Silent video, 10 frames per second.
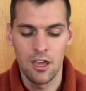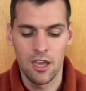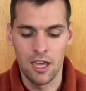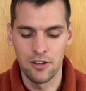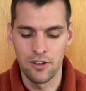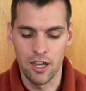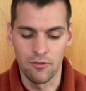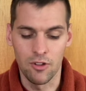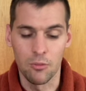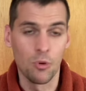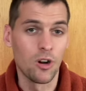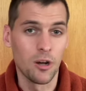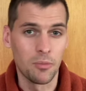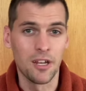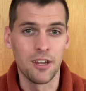and you have a lot more
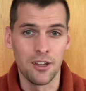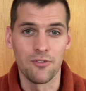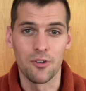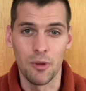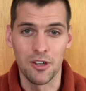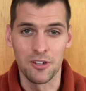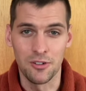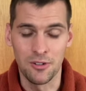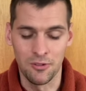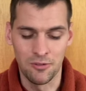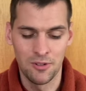updated information too.